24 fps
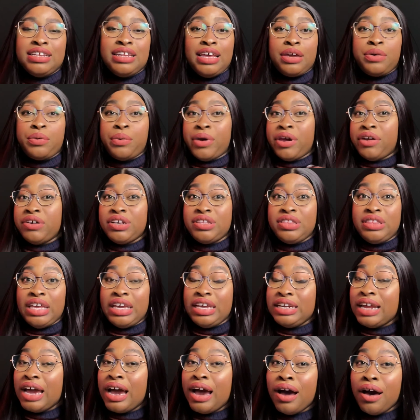of like Where Are They
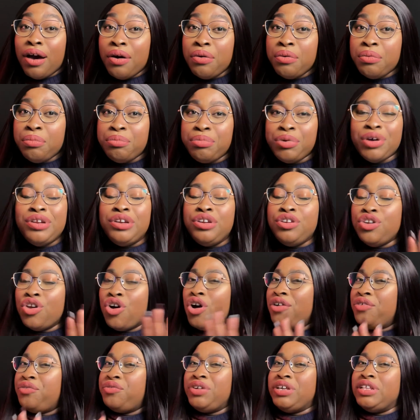Now, but
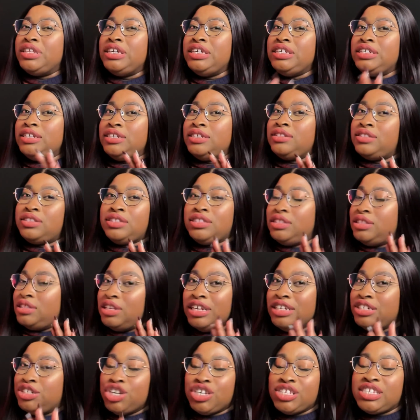not really. It,
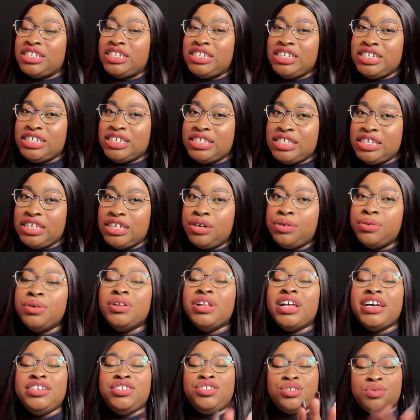it doesn't need a sequel.
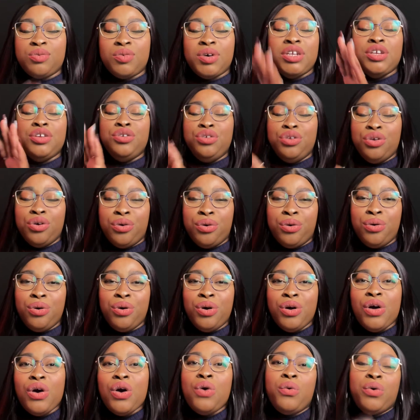I just want to know
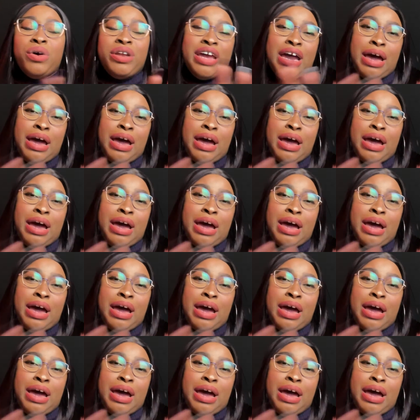what